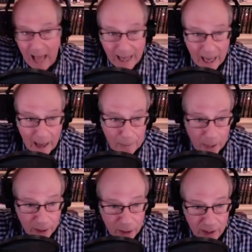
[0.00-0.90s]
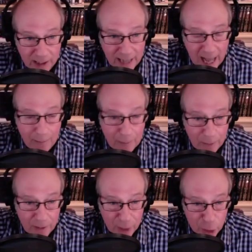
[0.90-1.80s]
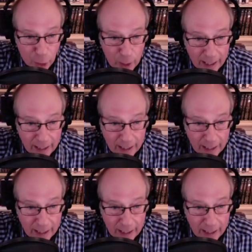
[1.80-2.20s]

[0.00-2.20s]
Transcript: up into the top of this tree